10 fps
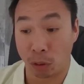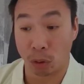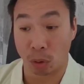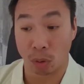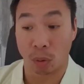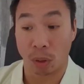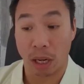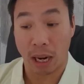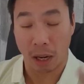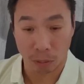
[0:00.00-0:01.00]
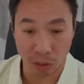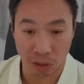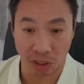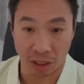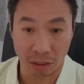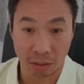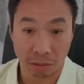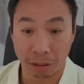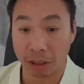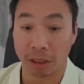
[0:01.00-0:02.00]
don't know how to start,
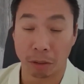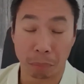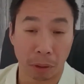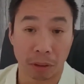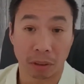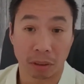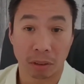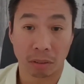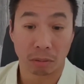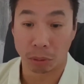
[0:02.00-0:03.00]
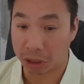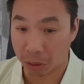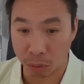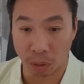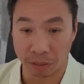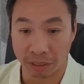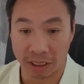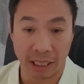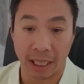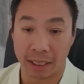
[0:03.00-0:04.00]
find yourself a partner. Reach out to one of
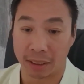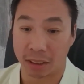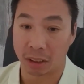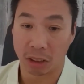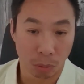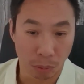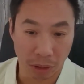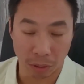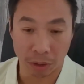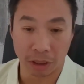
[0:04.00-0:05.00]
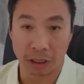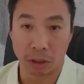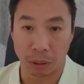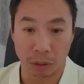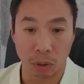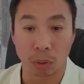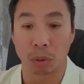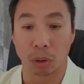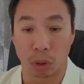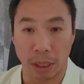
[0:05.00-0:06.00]
these guys. Reach out to an integrator
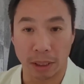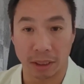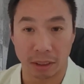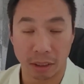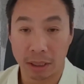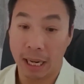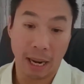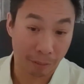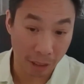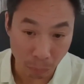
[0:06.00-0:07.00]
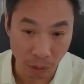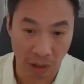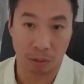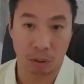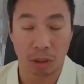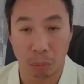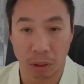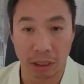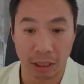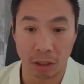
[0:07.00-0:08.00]
you trust. Have them reach out to someone
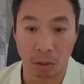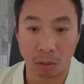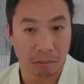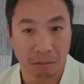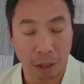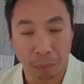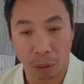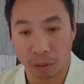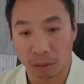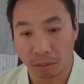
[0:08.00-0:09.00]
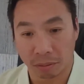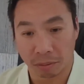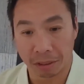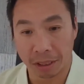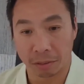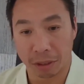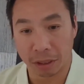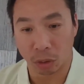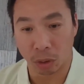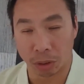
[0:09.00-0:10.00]
that they know. Find a partner. Find
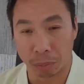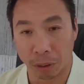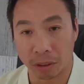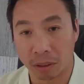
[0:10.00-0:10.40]
a trusted partner.